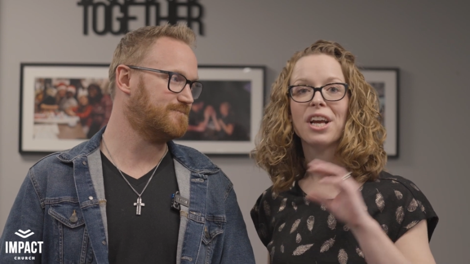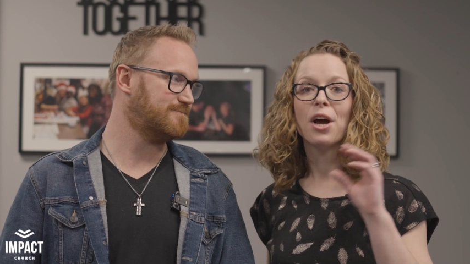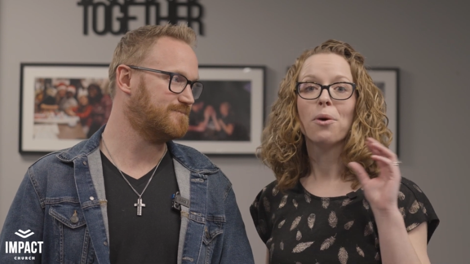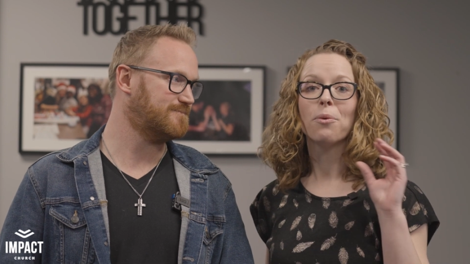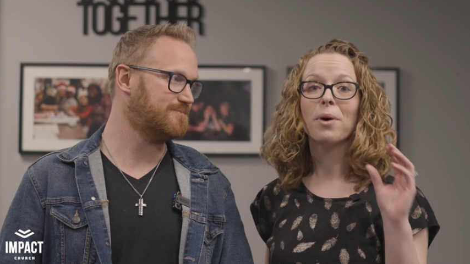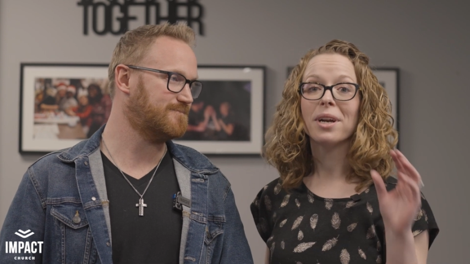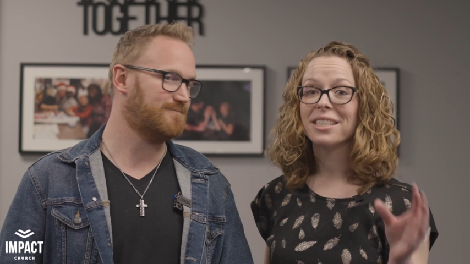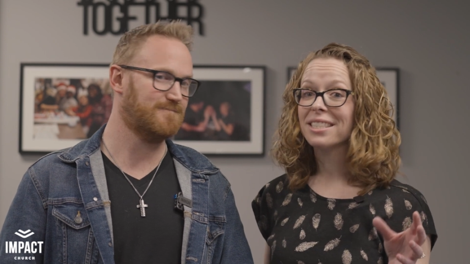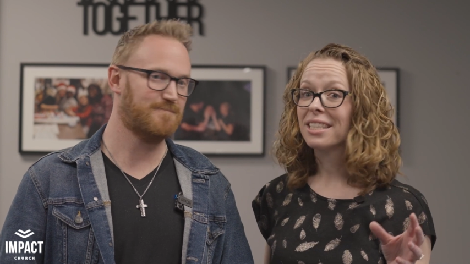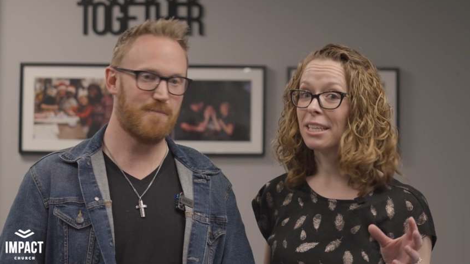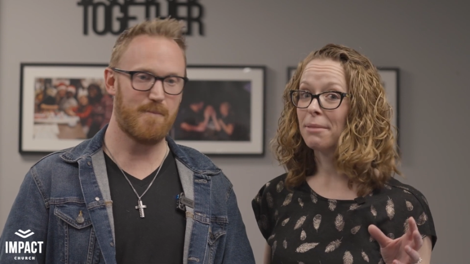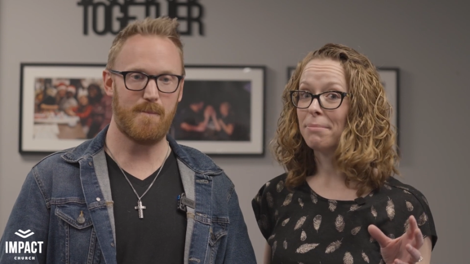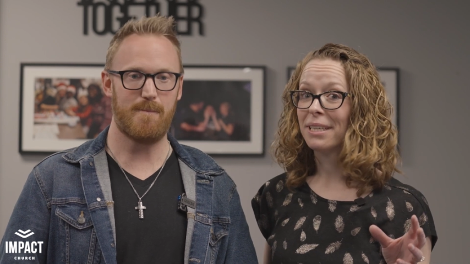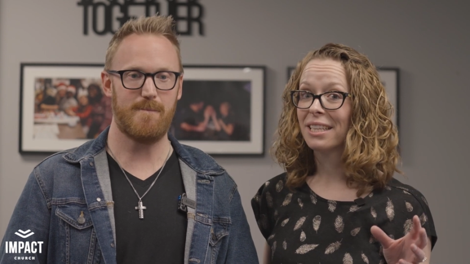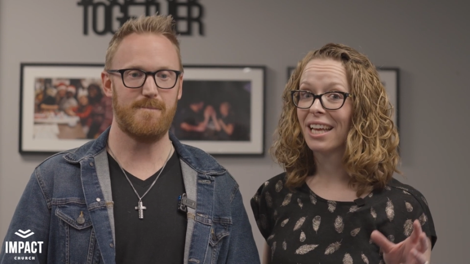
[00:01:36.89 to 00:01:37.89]
Speaker 1: what it's going to
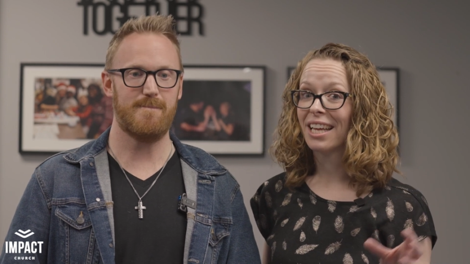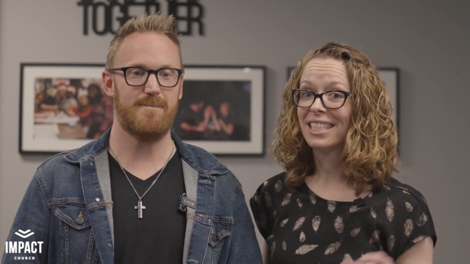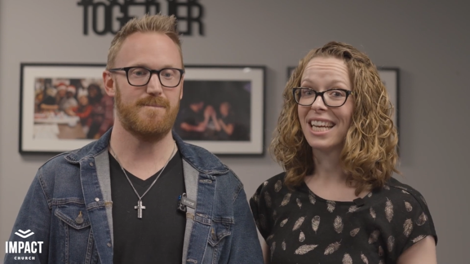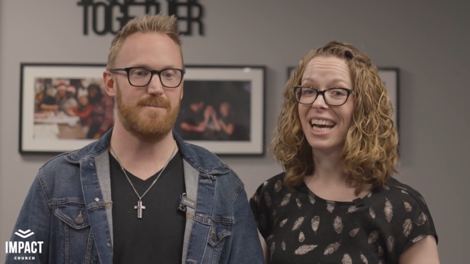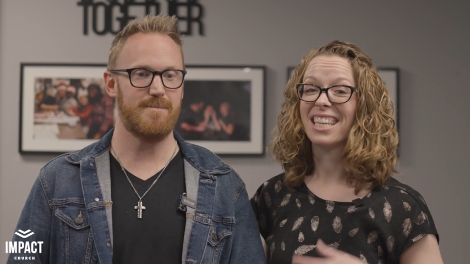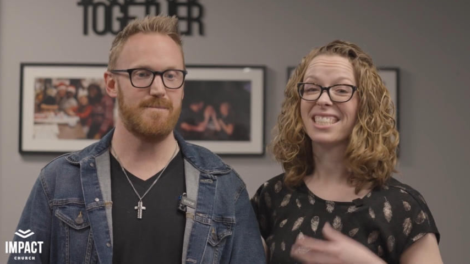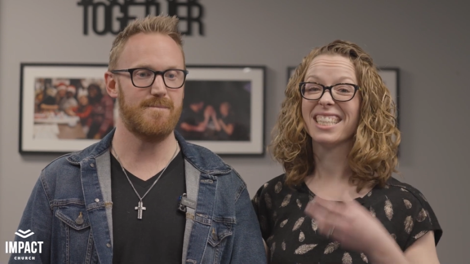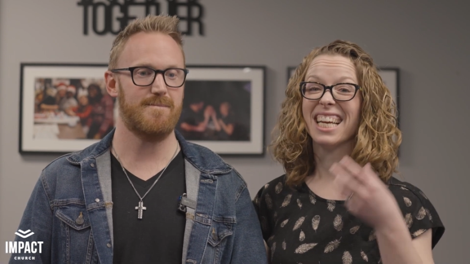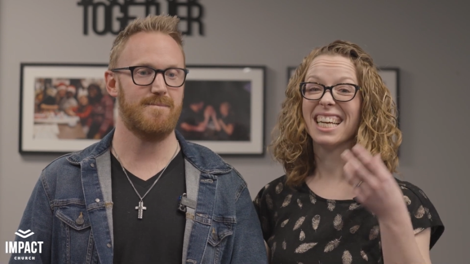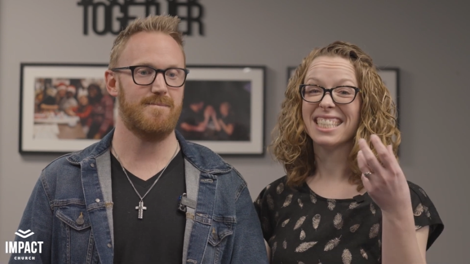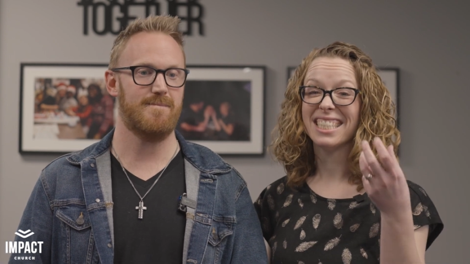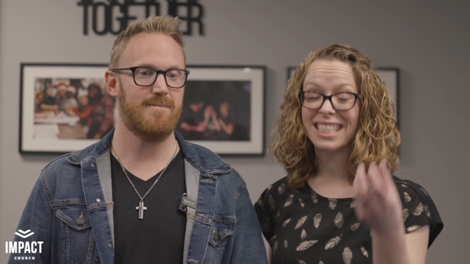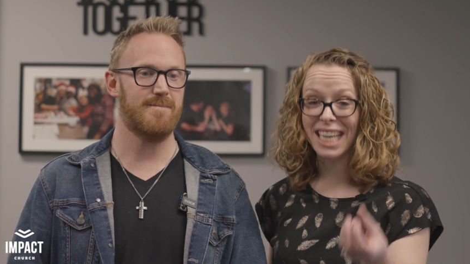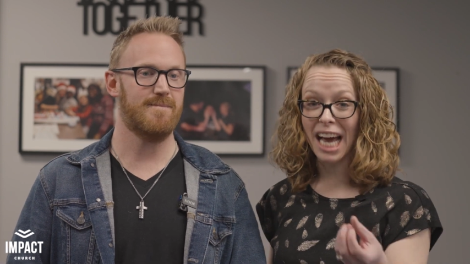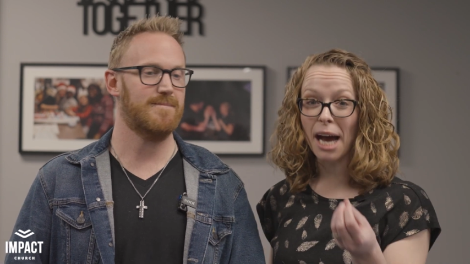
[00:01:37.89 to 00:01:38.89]
be like to actually
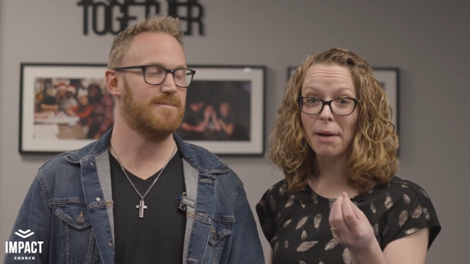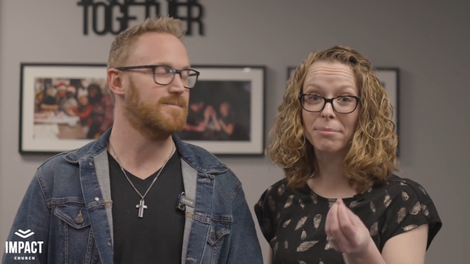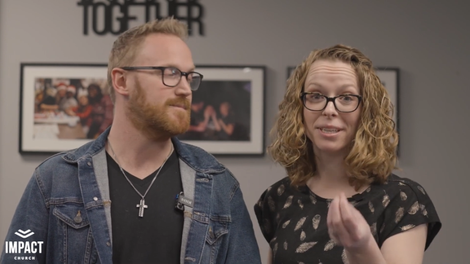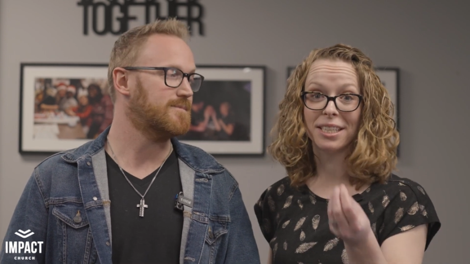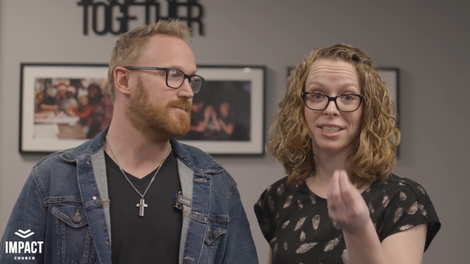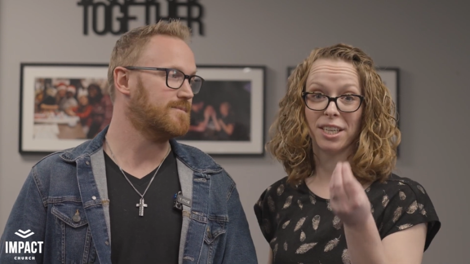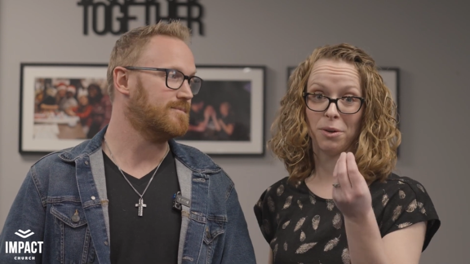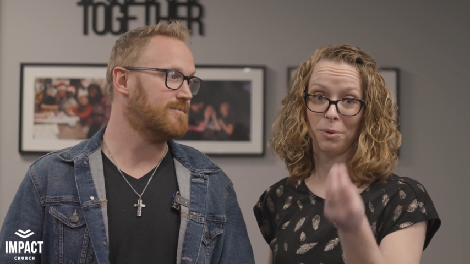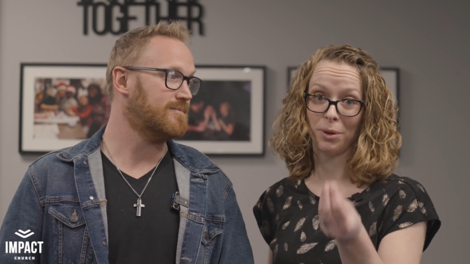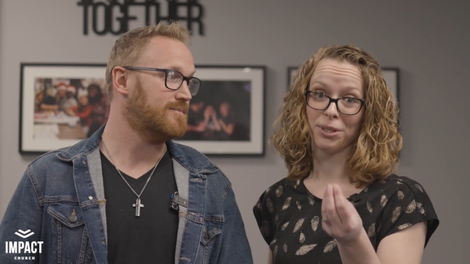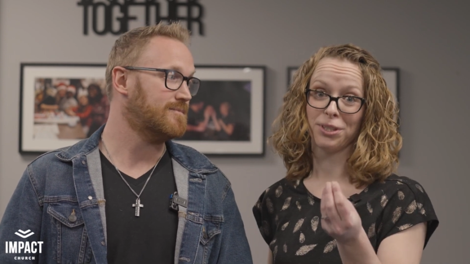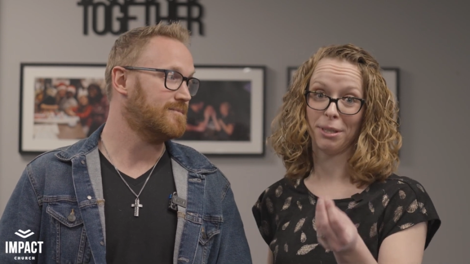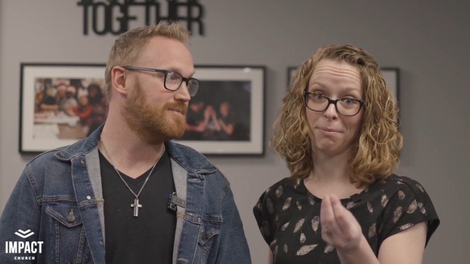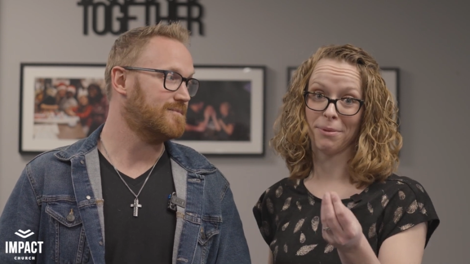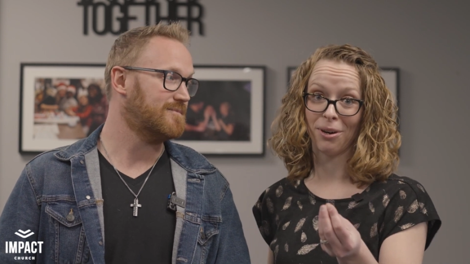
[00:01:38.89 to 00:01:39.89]
establish a
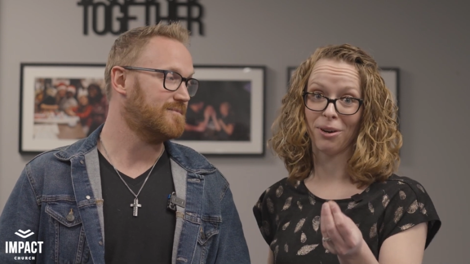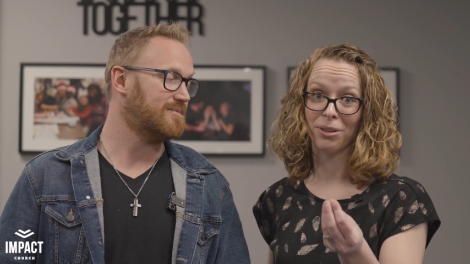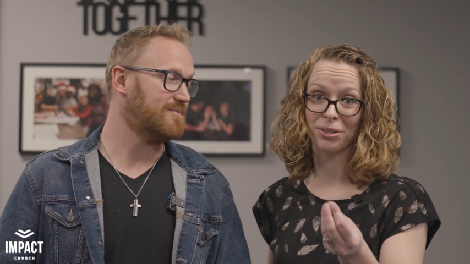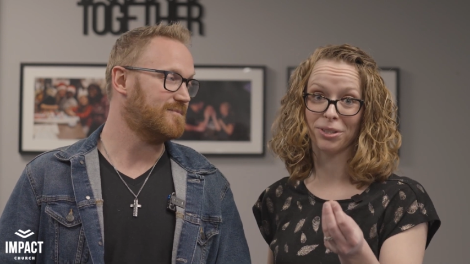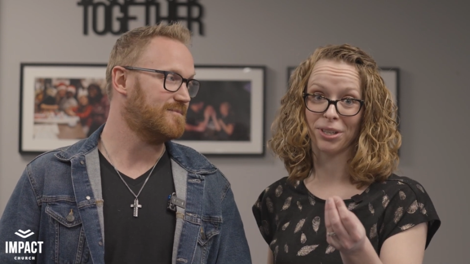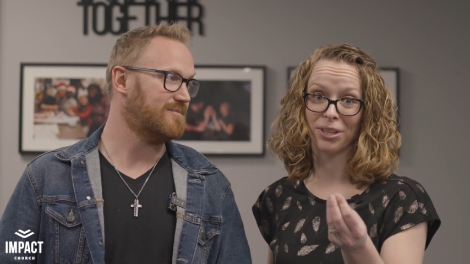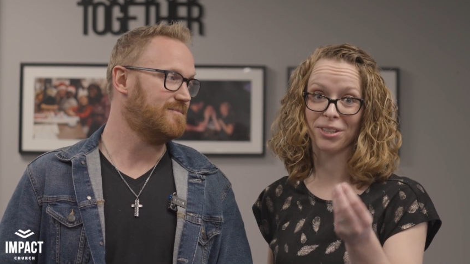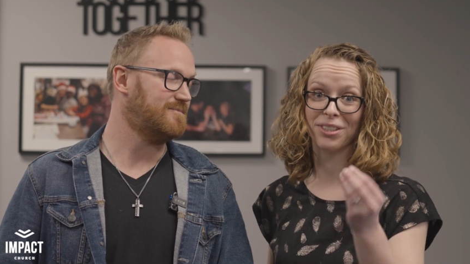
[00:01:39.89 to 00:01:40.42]
worship culture,